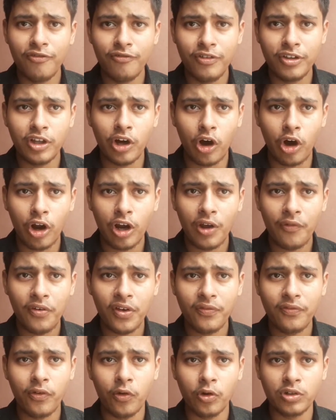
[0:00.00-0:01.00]
with all of
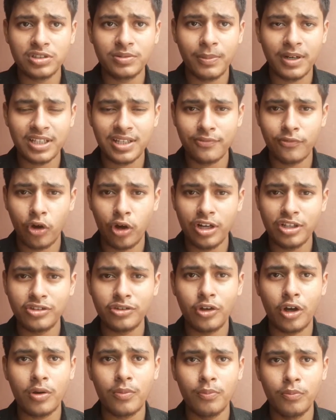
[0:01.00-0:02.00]
your force but the wall is
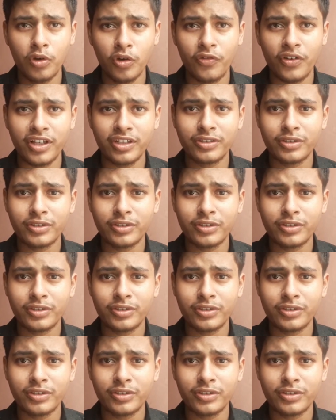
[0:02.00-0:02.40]
not moving,